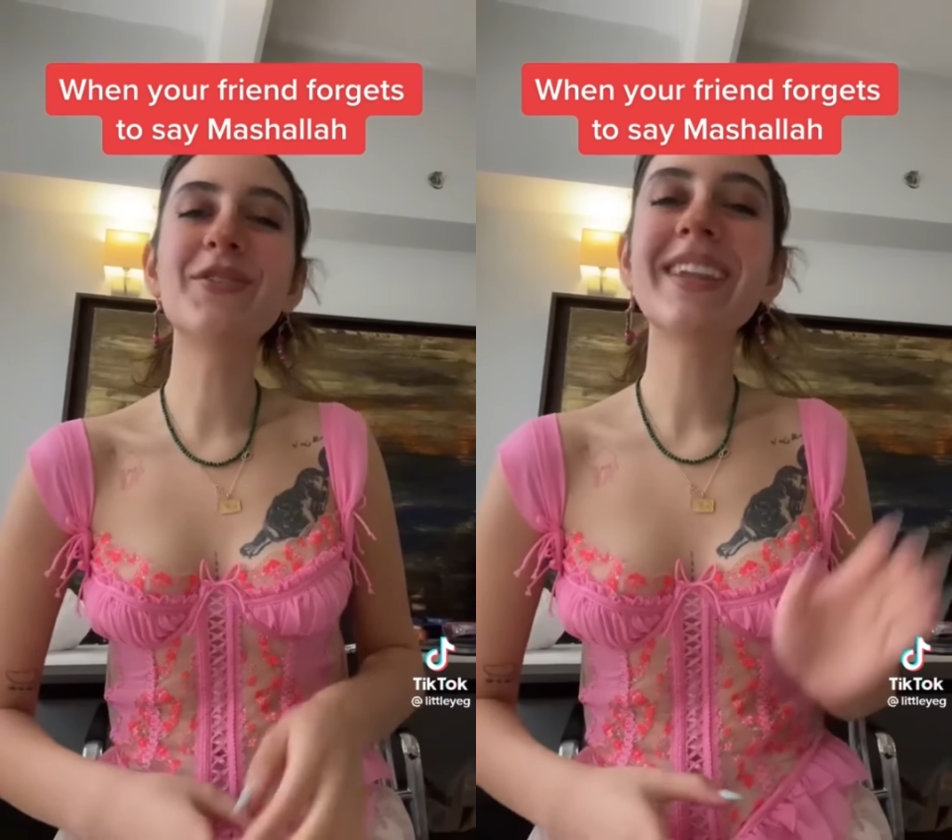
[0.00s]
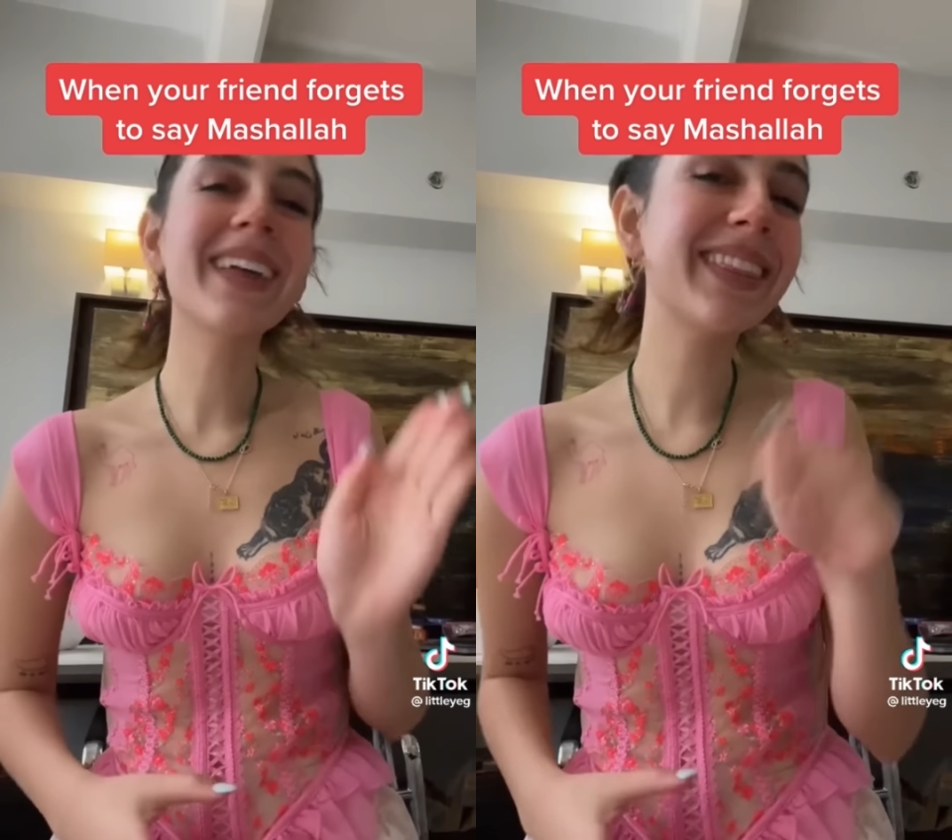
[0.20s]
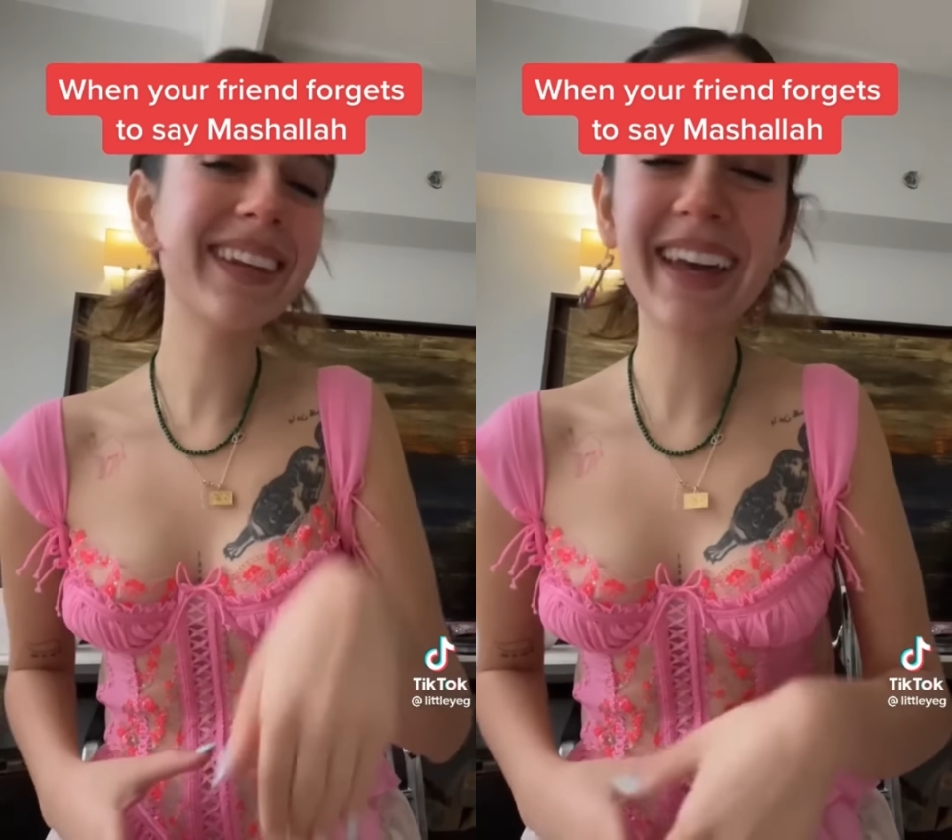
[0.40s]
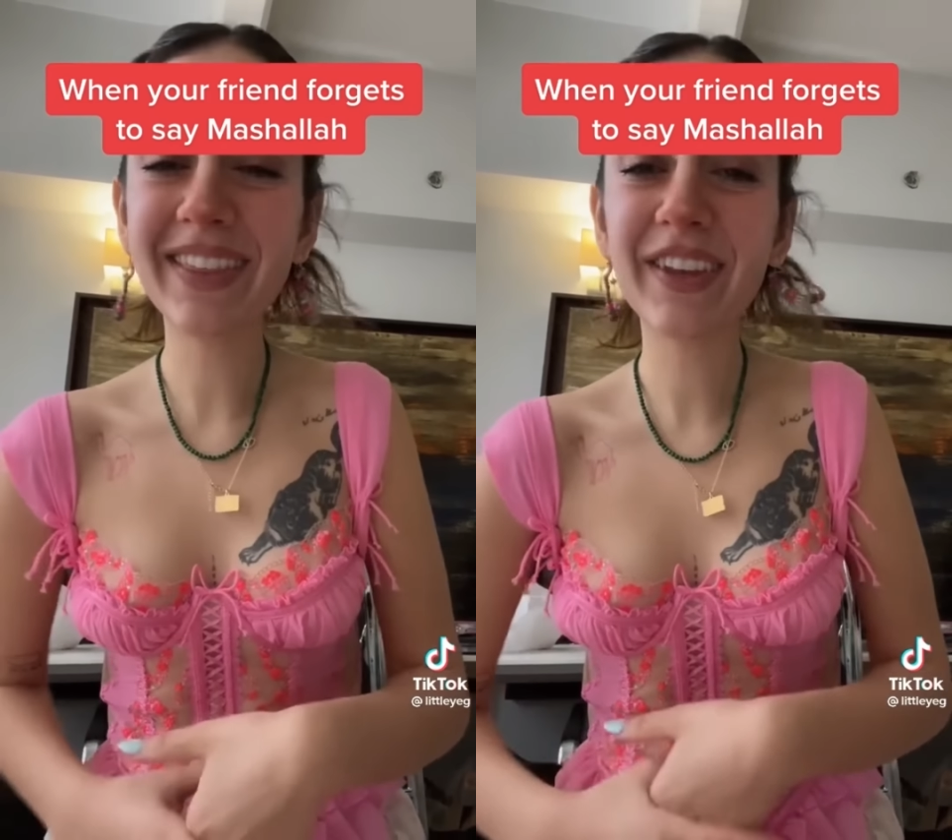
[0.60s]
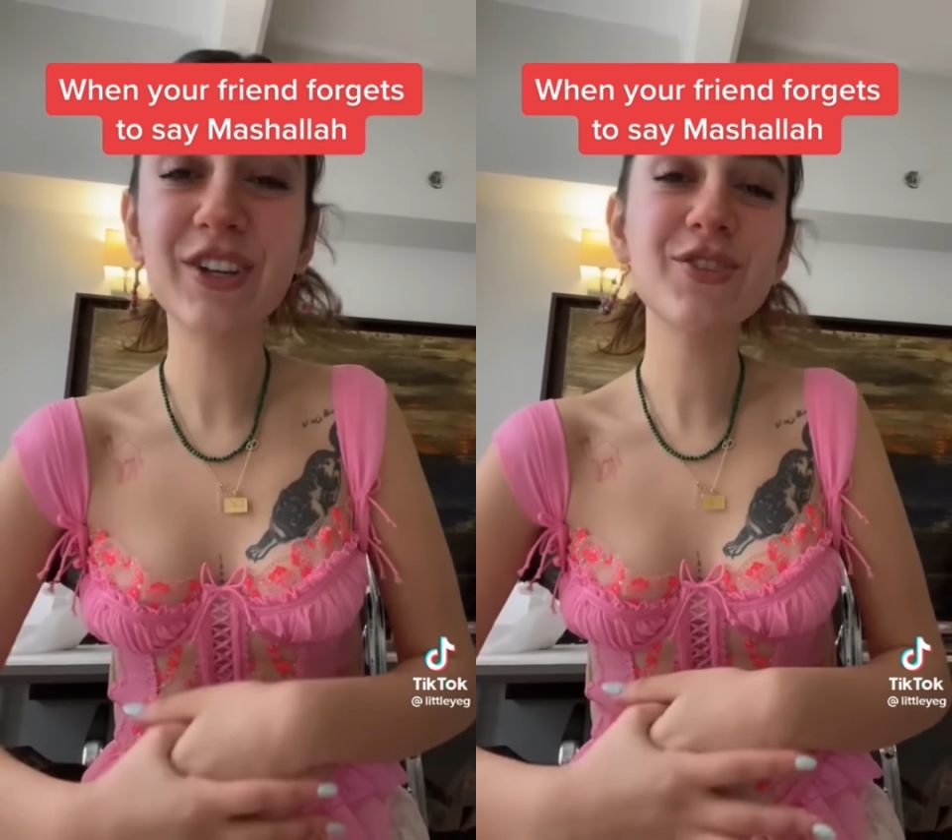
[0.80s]
nothing,
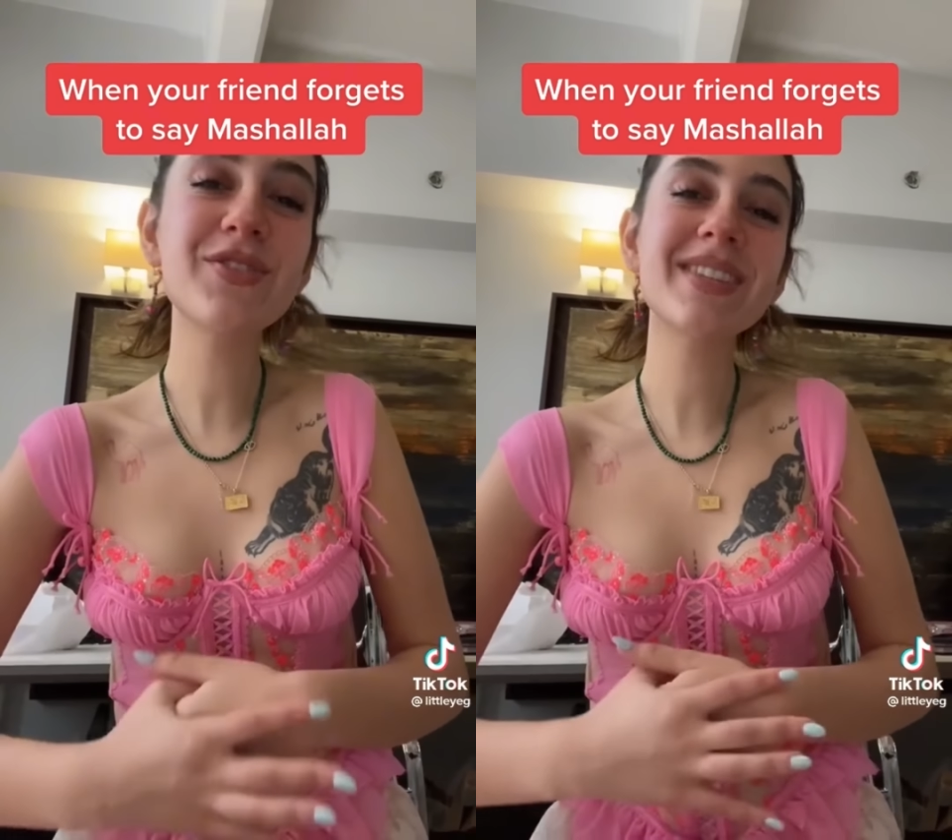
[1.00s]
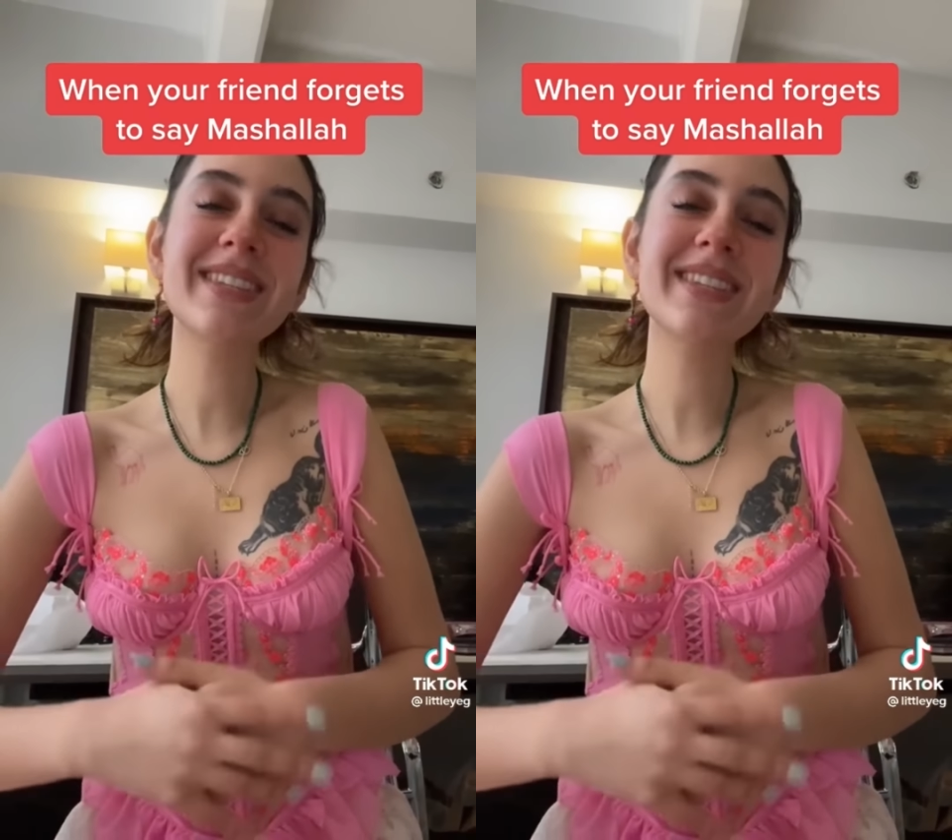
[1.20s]
nothing. Could you just